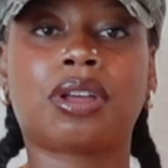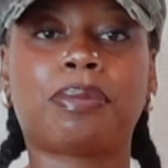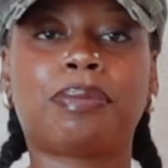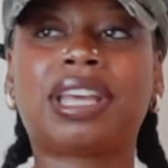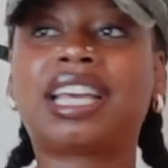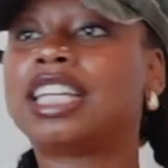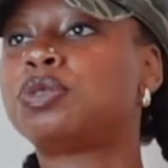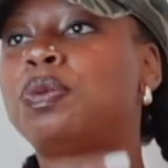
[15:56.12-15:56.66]

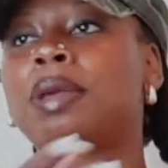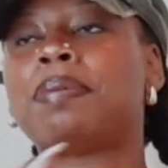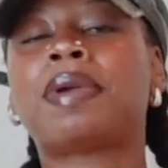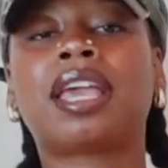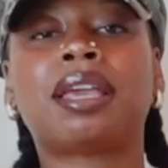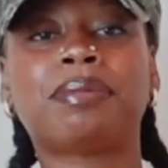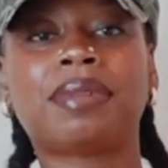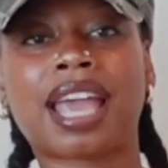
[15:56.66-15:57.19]
Because we
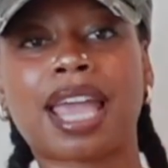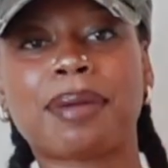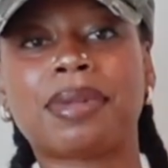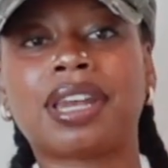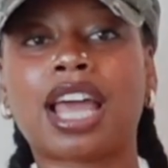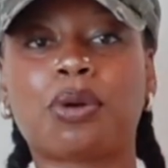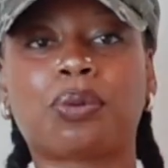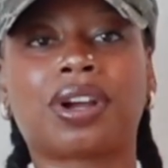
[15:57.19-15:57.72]
peep game
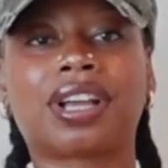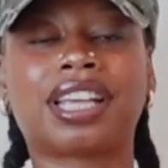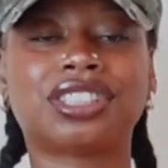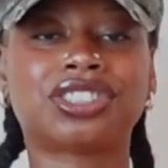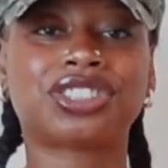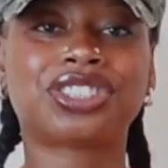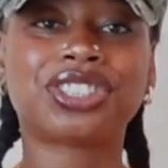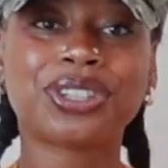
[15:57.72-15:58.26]
and now we're against